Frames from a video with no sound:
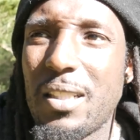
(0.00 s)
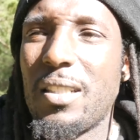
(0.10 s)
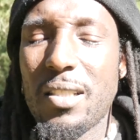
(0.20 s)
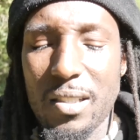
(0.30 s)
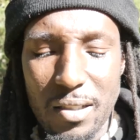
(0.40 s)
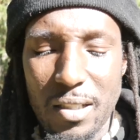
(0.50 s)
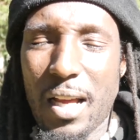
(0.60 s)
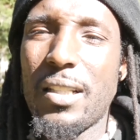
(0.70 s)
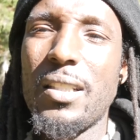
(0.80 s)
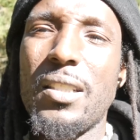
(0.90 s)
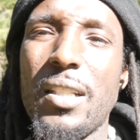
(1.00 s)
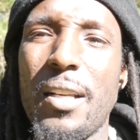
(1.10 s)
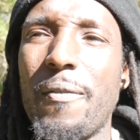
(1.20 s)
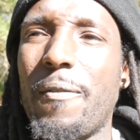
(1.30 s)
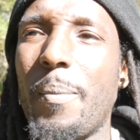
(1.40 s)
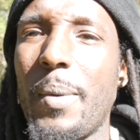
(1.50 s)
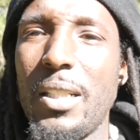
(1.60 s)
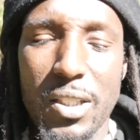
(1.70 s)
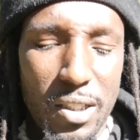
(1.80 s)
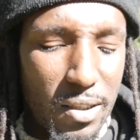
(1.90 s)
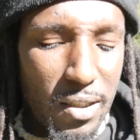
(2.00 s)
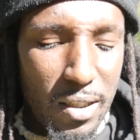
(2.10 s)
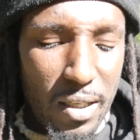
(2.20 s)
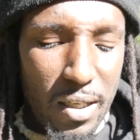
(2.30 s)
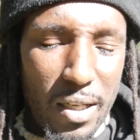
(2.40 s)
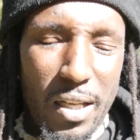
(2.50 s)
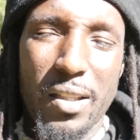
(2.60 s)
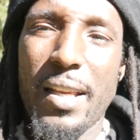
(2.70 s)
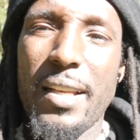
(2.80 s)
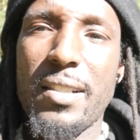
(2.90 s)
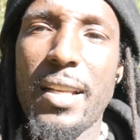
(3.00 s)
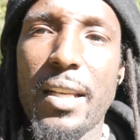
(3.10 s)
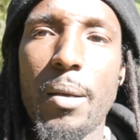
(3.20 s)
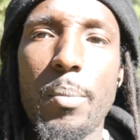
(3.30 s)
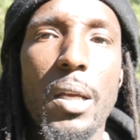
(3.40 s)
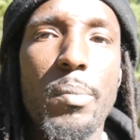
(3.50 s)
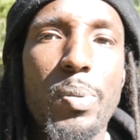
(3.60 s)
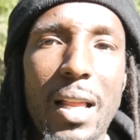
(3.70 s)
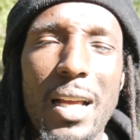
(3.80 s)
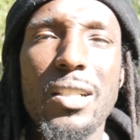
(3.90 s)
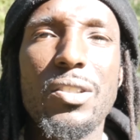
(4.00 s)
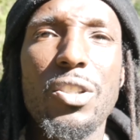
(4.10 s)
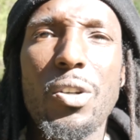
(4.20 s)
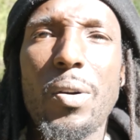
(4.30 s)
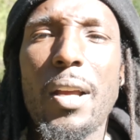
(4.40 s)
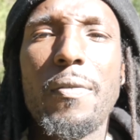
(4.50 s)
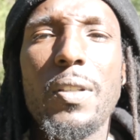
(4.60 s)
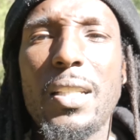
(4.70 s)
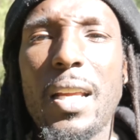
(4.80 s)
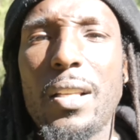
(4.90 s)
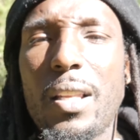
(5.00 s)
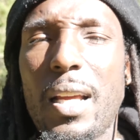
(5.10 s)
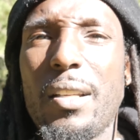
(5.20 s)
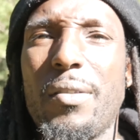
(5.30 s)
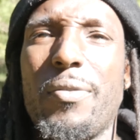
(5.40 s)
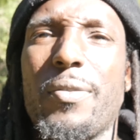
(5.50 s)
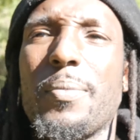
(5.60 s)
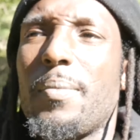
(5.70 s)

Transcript: This is knowledge and information and things that can be applied to your everyday life.